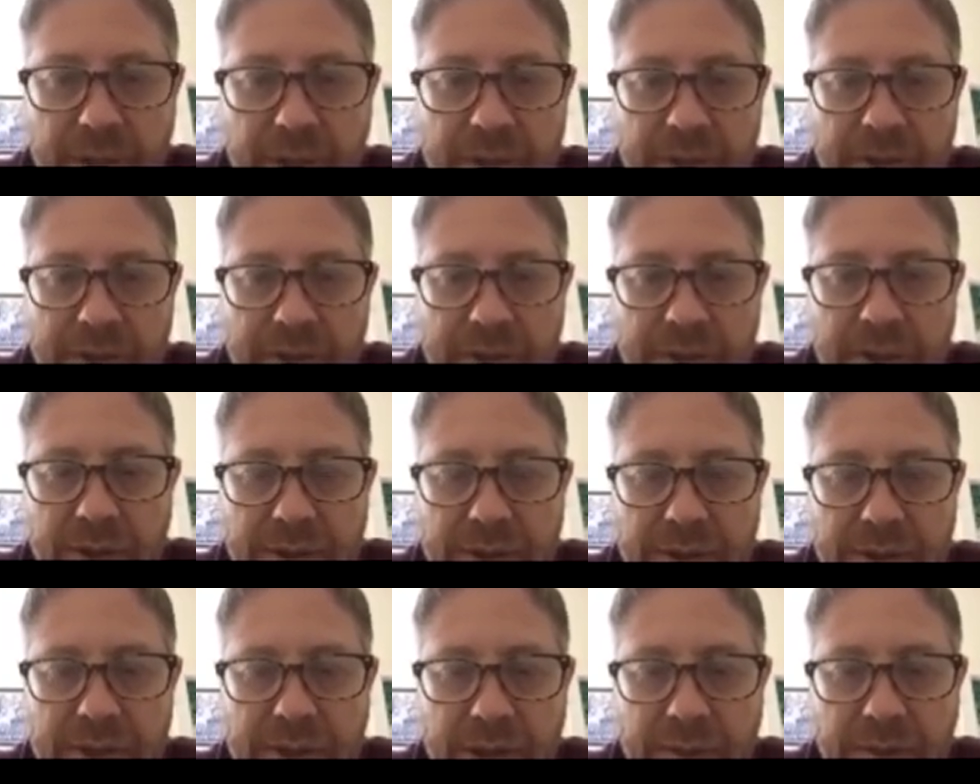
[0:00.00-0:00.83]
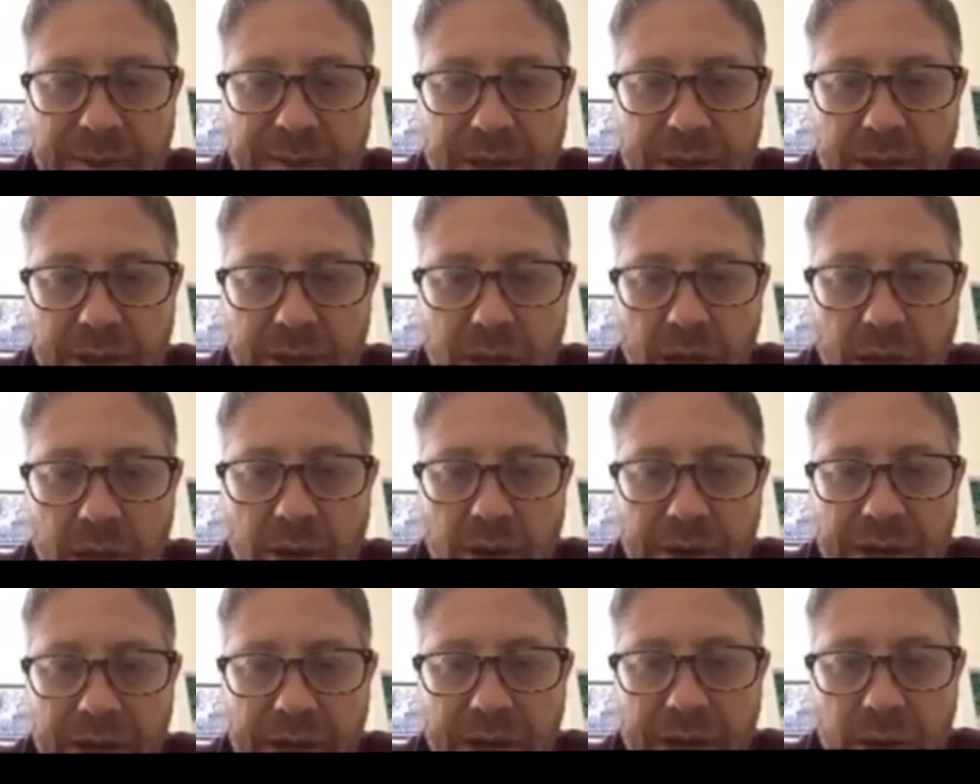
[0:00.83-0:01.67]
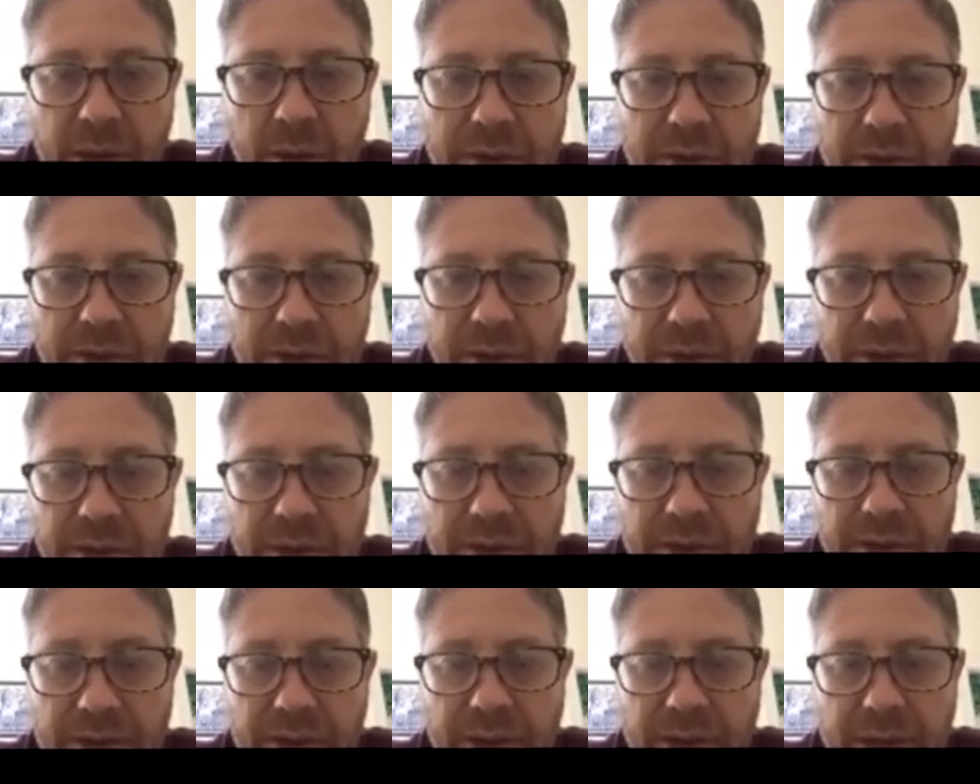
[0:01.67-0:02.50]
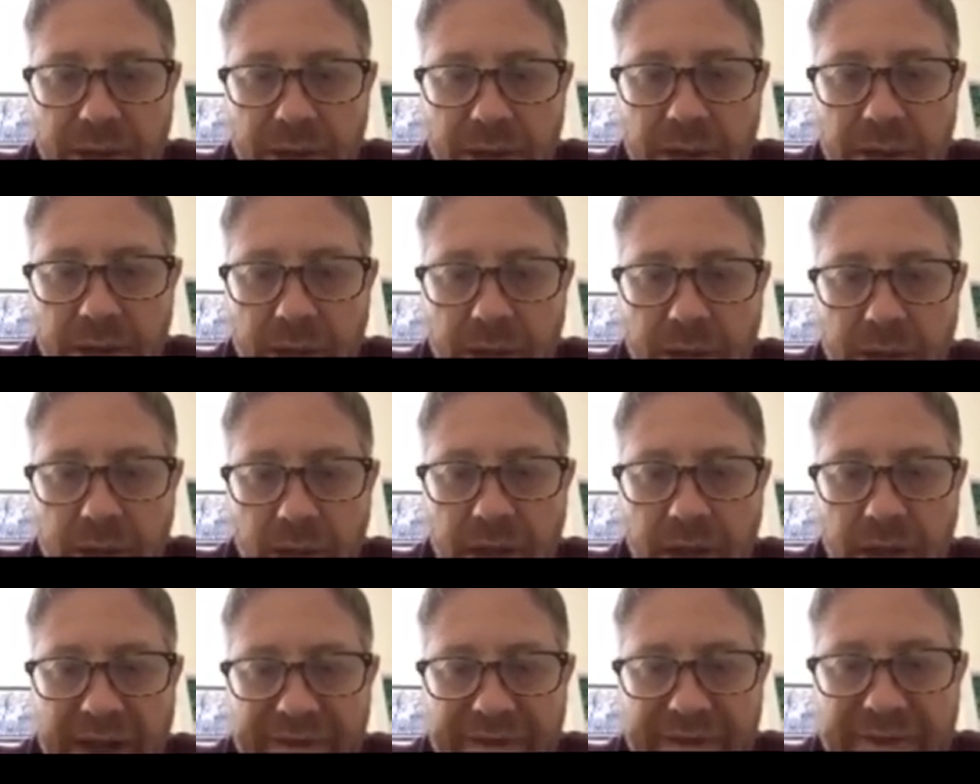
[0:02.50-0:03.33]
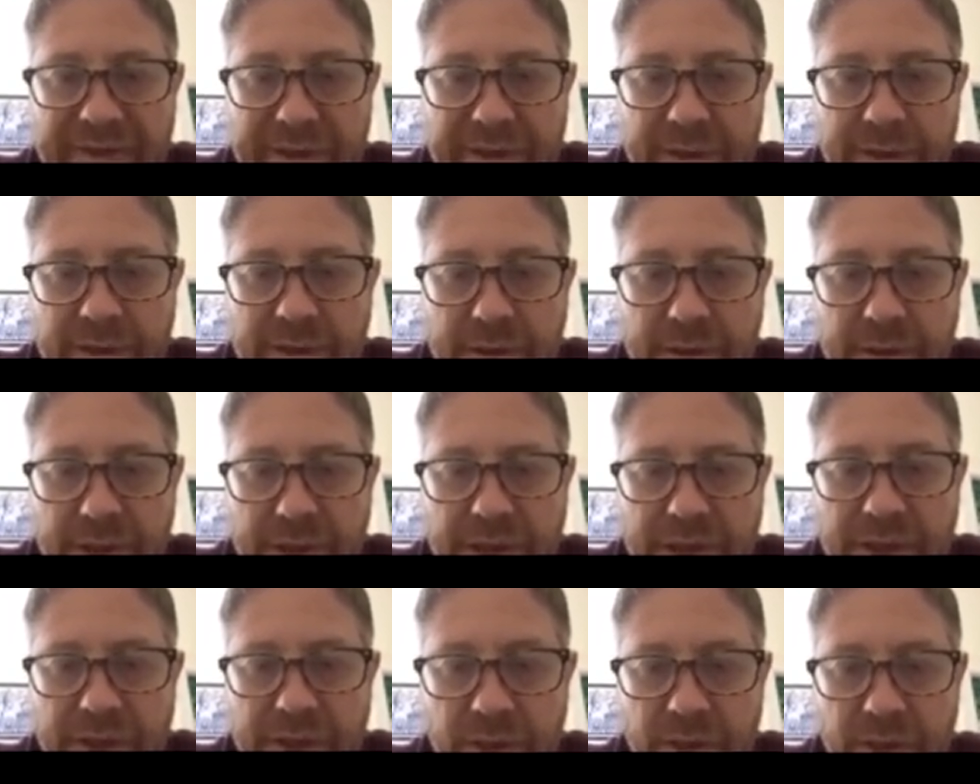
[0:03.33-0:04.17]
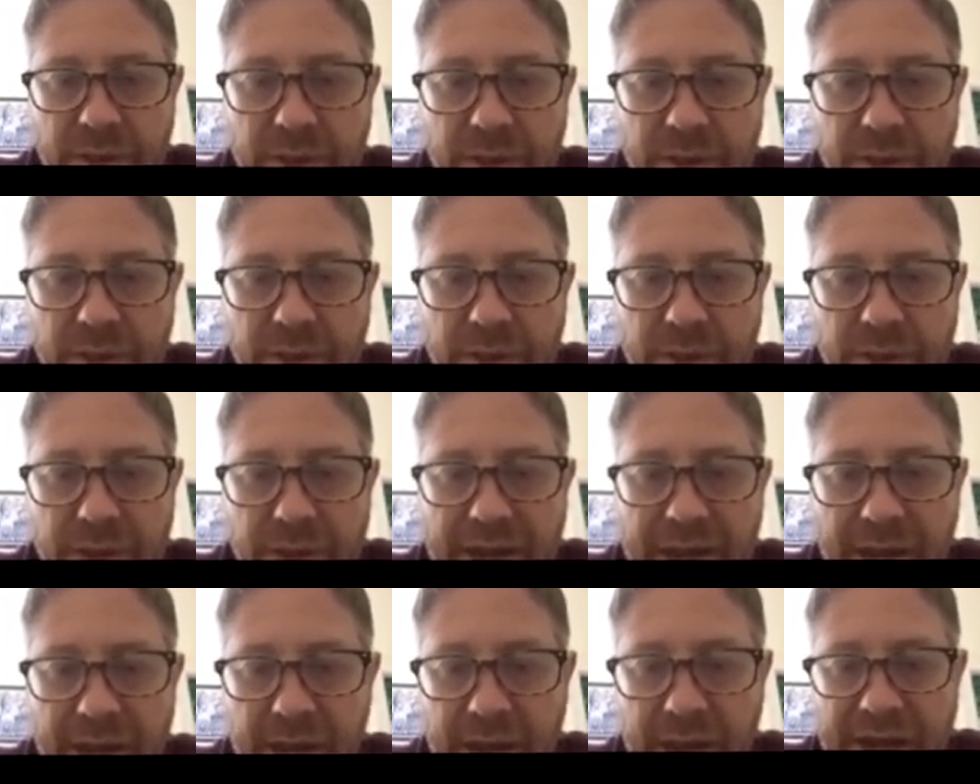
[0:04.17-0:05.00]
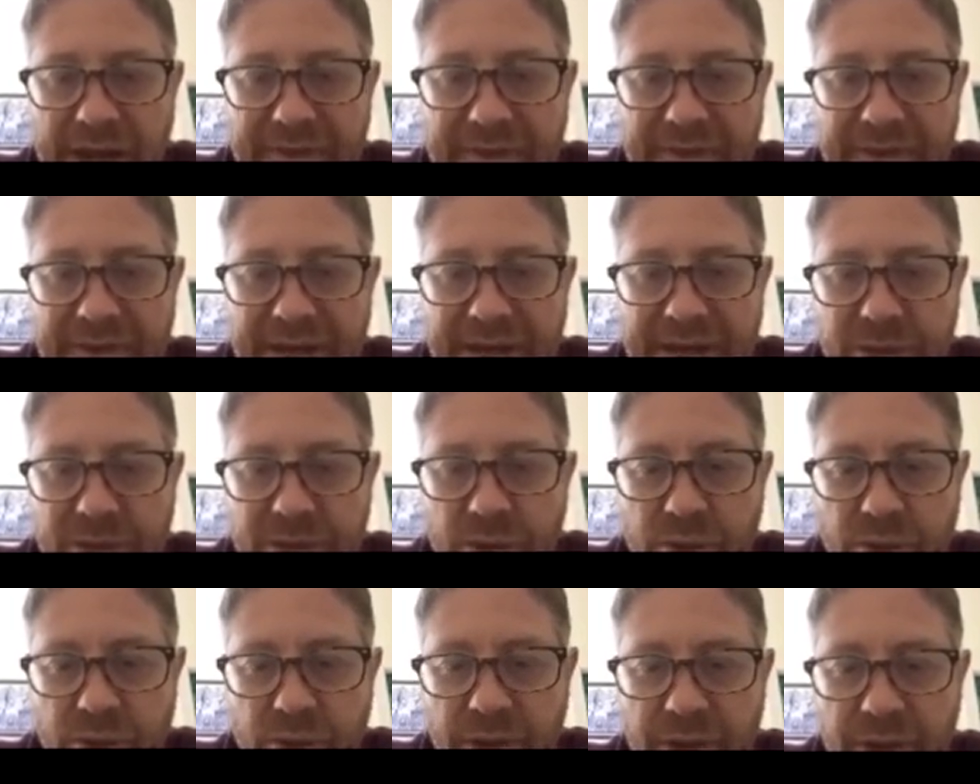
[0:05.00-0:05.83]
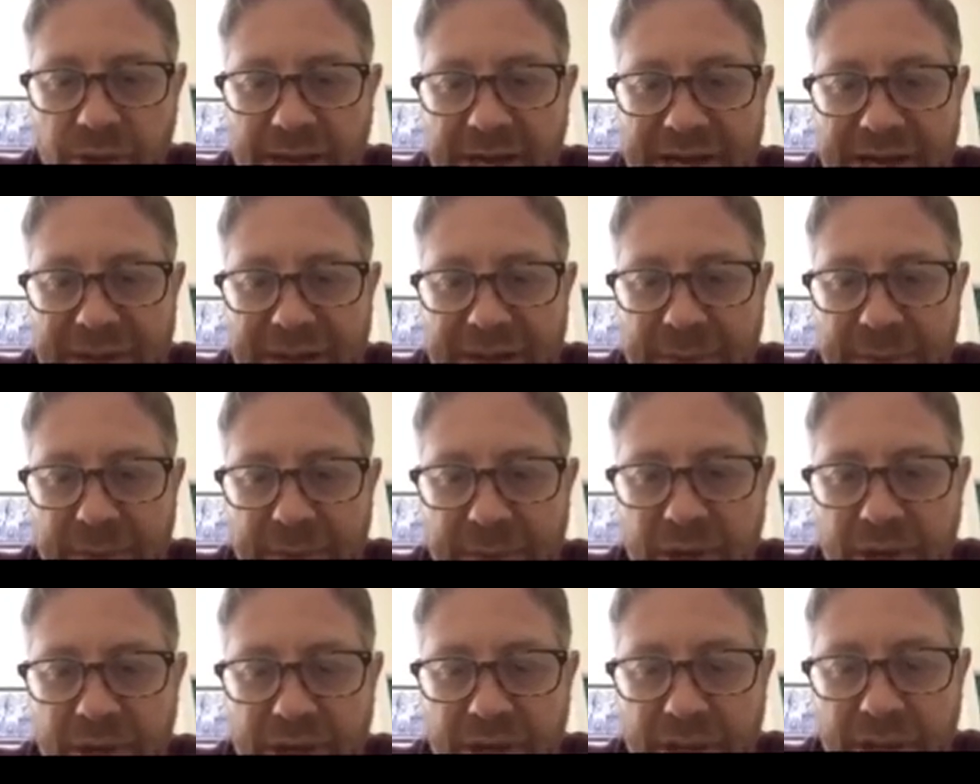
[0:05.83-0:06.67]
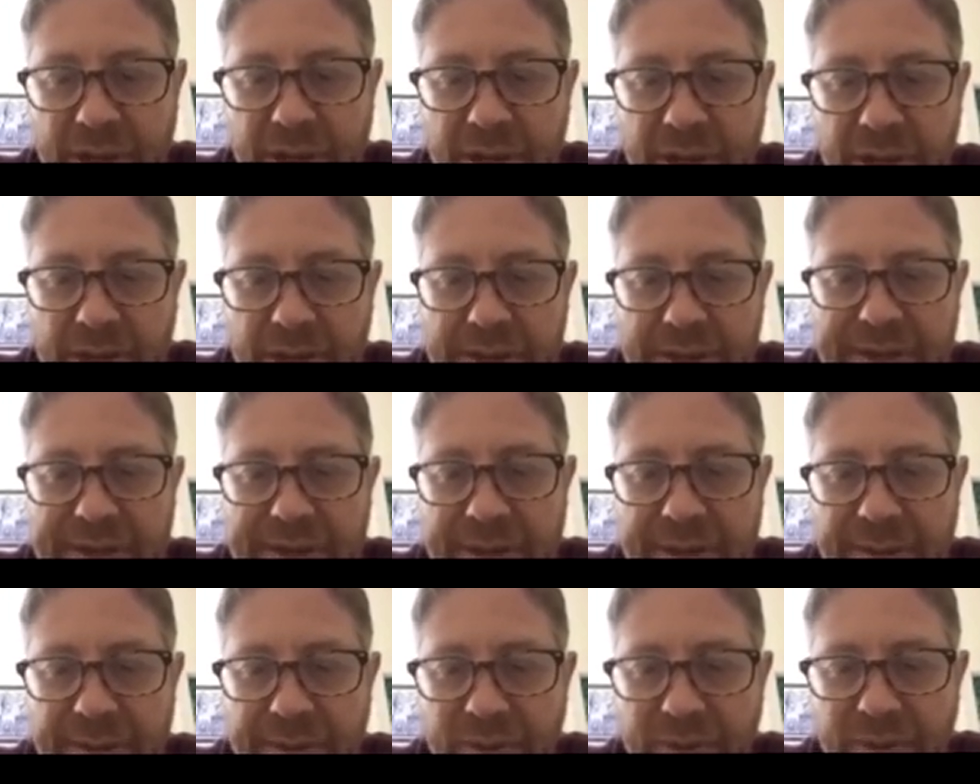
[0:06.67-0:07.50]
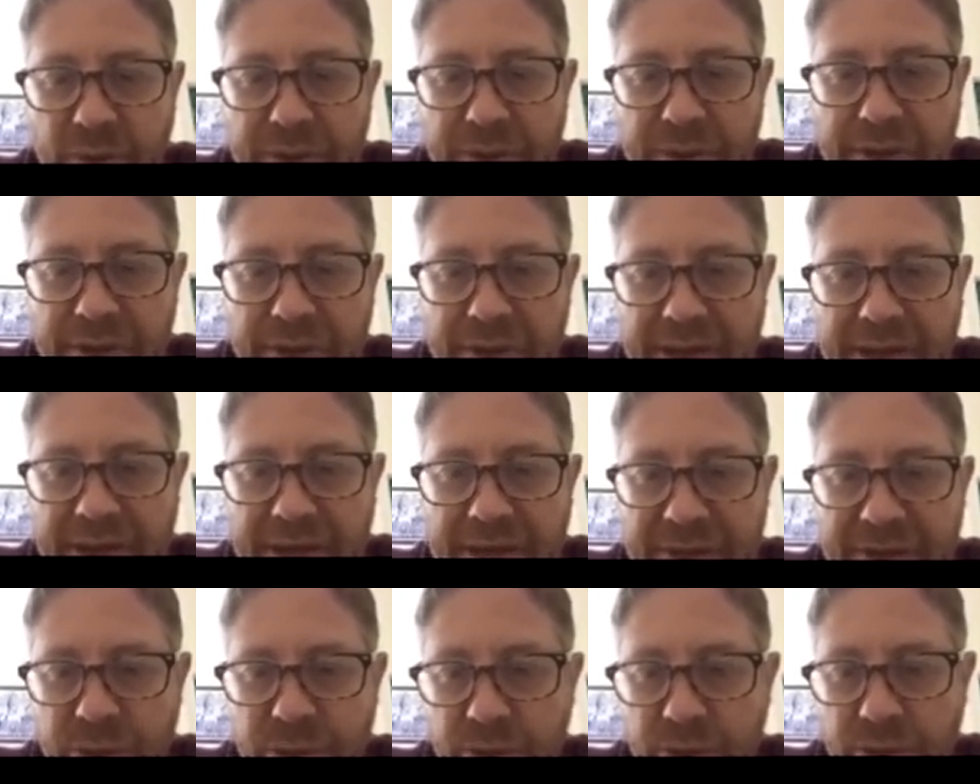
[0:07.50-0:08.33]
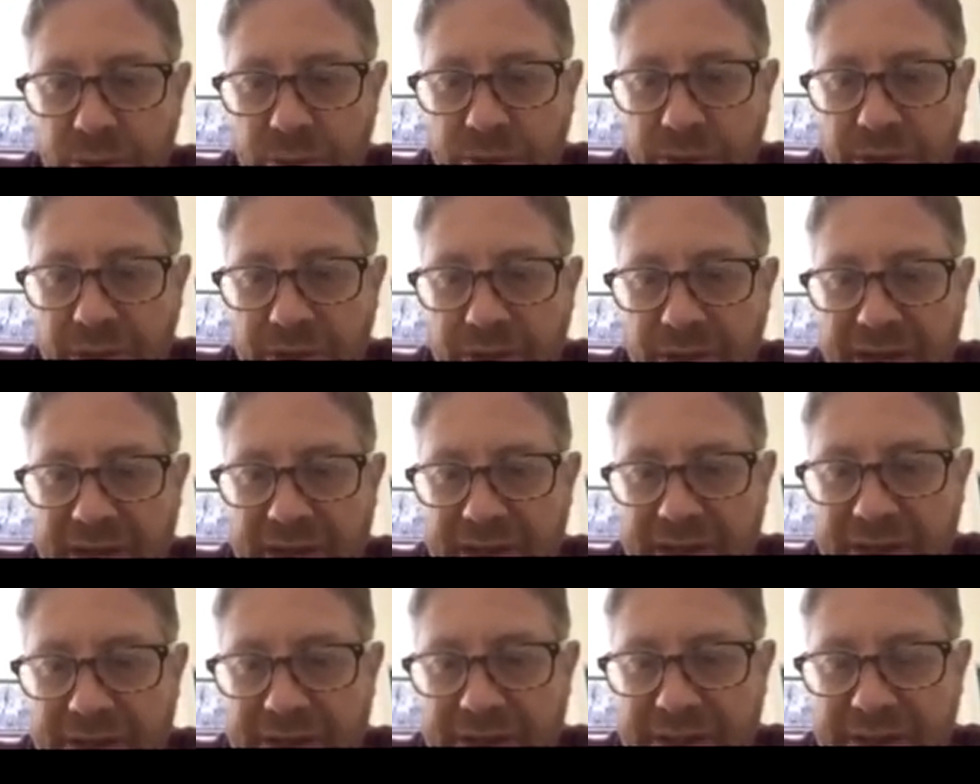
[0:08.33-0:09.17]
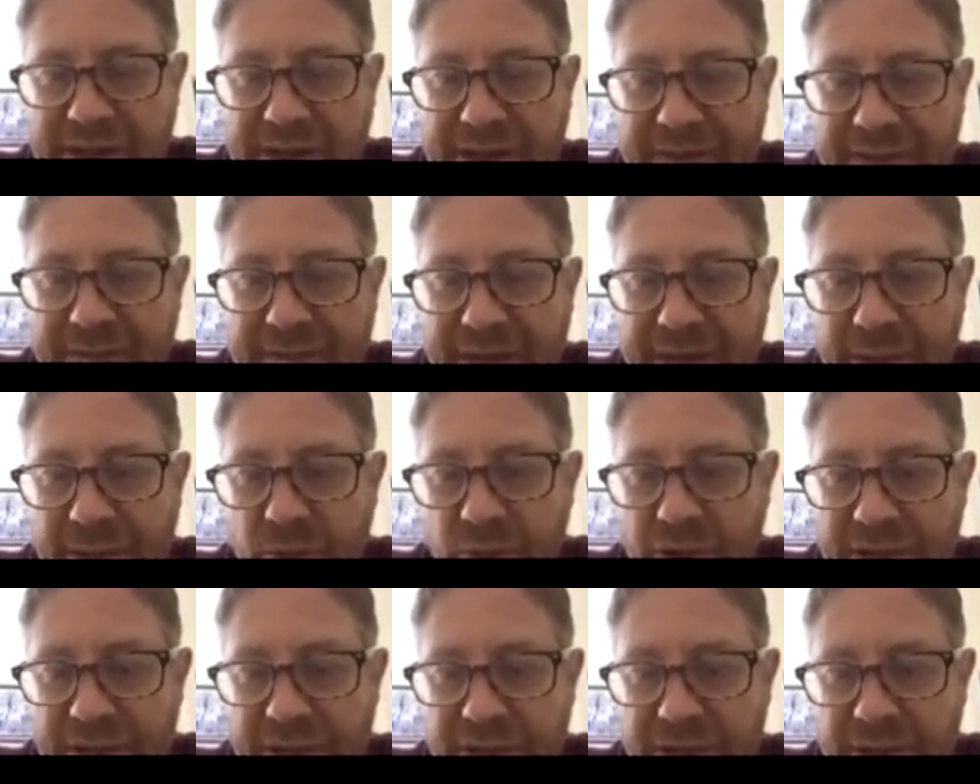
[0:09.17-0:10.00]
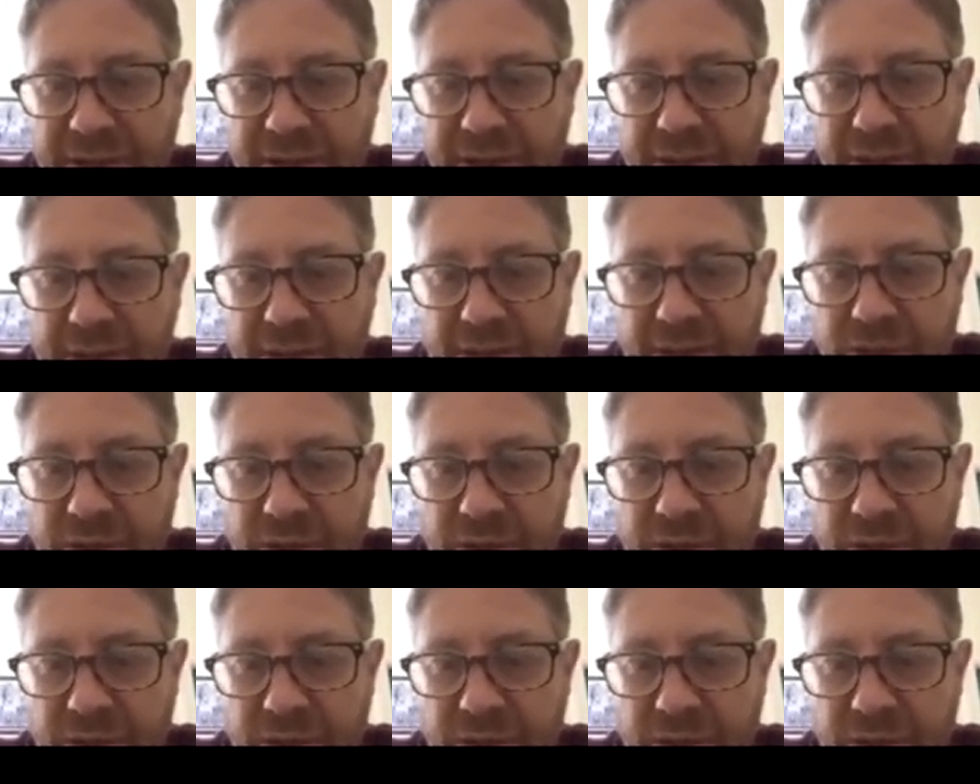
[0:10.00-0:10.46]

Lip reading: So this is going to be an RAO to look at the left internal iliac and left external iliac. Remember I said before that the external iliac doesn't have many branches, and it's